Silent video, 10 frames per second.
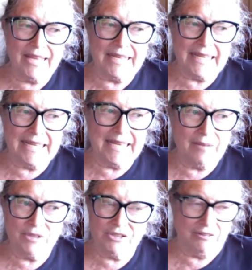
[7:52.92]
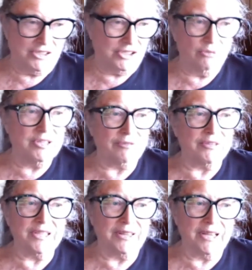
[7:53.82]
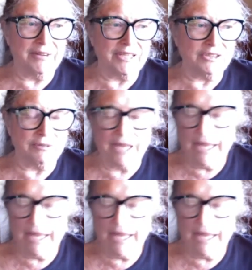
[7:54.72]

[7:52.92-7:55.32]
India, which are so different in their history,